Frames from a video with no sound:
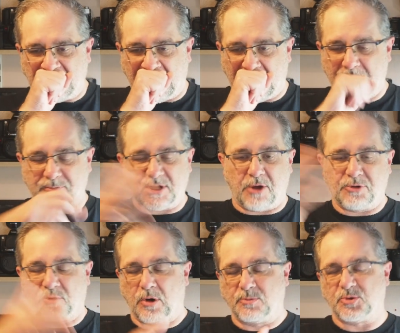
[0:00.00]
The
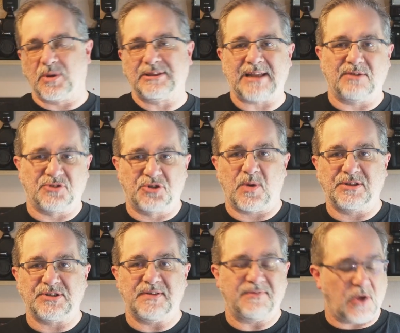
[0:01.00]
Kodachromes went down to
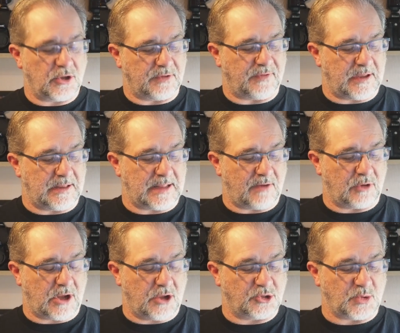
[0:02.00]
25 in that
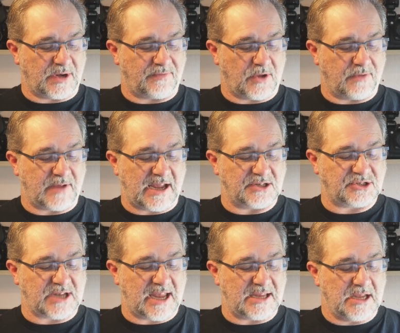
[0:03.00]
regard, 25
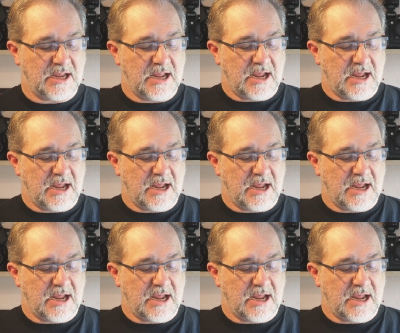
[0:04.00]
ASA.